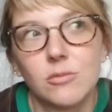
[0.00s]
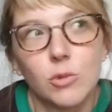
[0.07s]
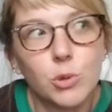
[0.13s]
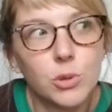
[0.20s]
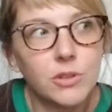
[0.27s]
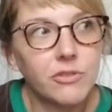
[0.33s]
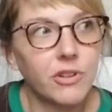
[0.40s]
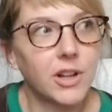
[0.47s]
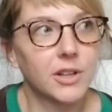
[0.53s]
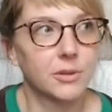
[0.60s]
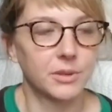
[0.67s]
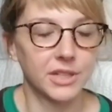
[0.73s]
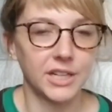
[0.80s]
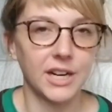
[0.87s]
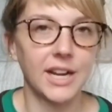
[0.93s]
rule
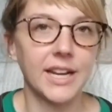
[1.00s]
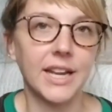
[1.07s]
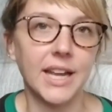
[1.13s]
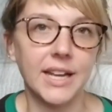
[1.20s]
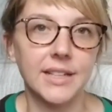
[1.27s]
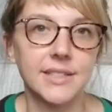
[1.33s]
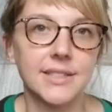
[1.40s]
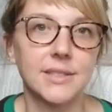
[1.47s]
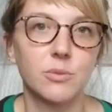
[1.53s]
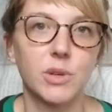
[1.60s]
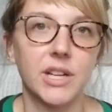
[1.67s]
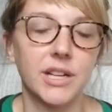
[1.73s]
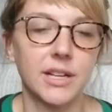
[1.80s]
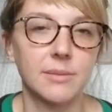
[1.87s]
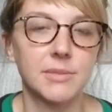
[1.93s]
follower, I guess,
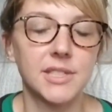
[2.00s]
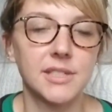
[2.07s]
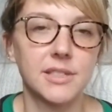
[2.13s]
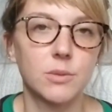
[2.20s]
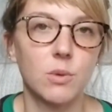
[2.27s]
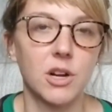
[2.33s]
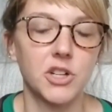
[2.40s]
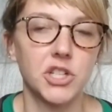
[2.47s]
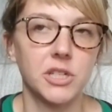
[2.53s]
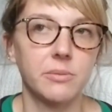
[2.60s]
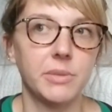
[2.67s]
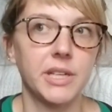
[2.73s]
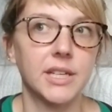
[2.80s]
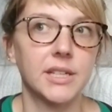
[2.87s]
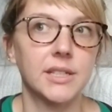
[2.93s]
when it comes to
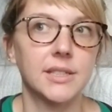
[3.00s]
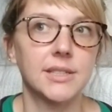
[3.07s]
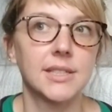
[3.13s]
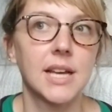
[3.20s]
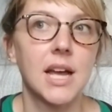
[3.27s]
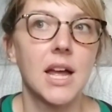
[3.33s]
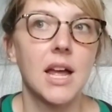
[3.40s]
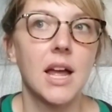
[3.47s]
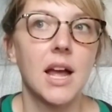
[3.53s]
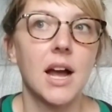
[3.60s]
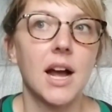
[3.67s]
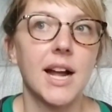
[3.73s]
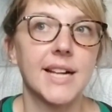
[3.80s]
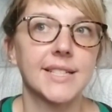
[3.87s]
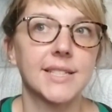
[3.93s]
swatching, because
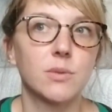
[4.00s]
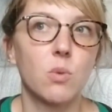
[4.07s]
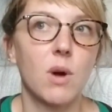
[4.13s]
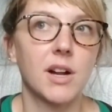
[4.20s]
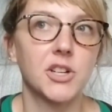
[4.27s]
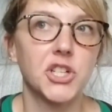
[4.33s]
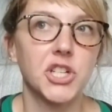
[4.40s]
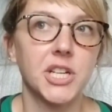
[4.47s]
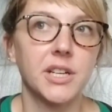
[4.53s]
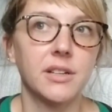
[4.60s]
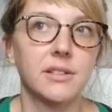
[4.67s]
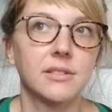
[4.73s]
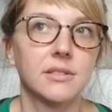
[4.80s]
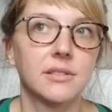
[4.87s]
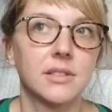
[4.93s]
I swatch
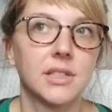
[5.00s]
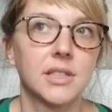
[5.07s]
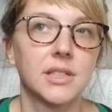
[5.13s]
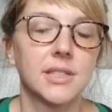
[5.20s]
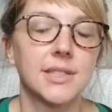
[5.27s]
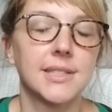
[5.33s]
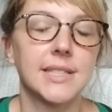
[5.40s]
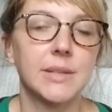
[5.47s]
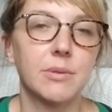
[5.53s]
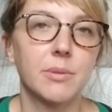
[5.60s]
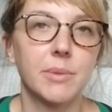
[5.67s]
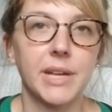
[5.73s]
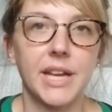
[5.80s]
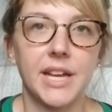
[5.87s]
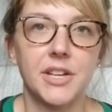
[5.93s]
it, see what
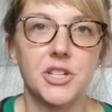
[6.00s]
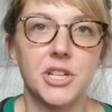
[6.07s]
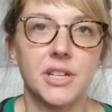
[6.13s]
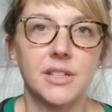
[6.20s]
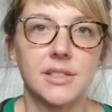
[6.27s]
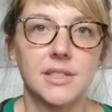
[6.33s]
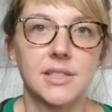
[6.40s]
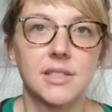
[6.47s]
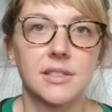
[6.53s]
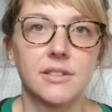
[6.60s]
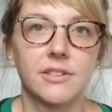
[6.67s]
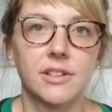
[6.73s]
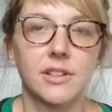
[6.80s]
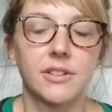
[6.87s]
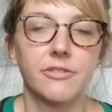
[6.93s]
my gauge is,
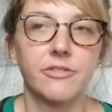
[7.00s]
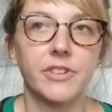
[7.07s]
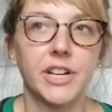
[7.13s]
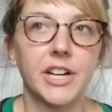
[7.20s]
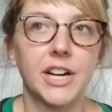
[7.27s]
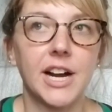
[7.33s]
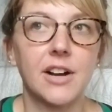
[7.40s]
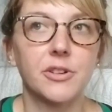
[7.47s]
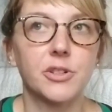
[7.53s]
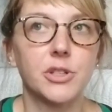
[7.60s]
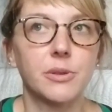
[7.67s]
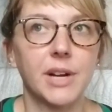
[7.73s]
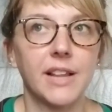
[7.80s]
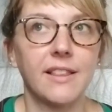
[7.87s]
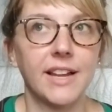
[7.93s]
figure out,
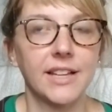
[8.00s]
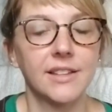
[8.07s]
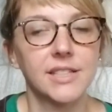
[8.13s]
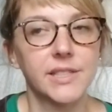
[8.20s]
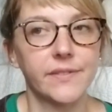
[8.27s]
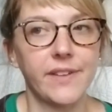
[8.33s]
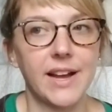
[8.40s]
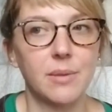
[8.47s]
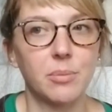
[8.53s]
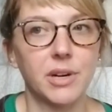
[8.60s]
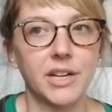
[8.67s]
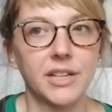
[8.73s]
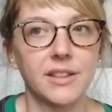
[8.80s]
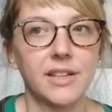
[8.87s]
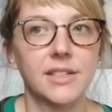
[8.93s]
do I like this
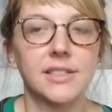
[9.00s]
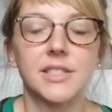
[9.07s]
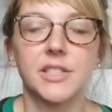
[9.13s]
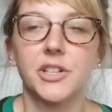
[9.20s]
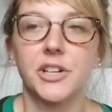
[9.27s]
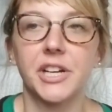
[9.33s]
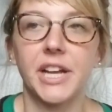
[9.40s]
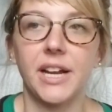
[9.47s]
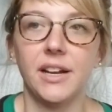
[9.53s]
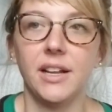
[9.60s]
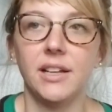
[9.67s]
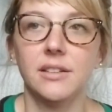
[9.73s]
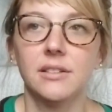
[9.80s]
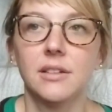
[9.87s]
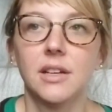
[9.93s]
fabric that it's
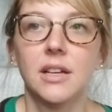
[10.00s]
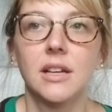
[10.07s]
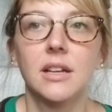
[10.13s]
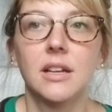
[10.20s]
creating,